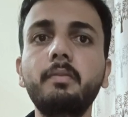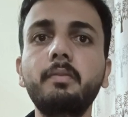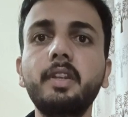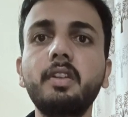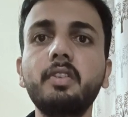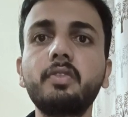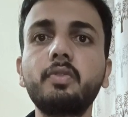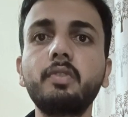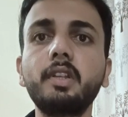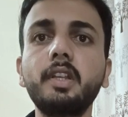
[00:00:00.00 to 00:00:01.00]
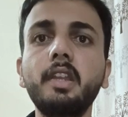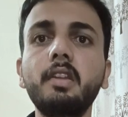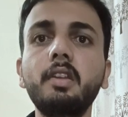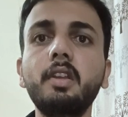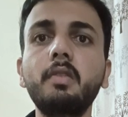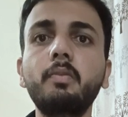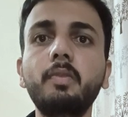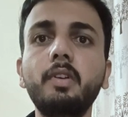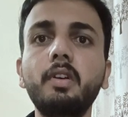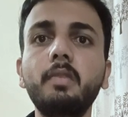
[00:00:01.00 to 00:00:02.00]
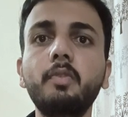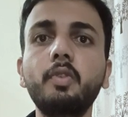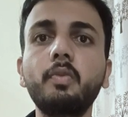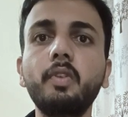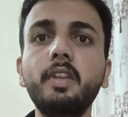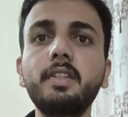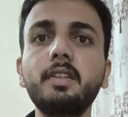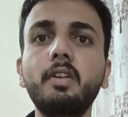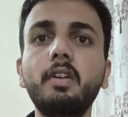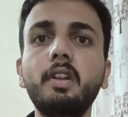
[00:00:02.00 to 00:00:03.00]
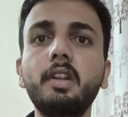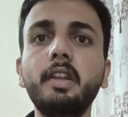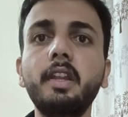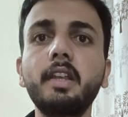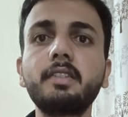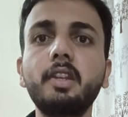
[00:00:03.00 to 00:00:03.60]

regards to the gain monopolies or relaxed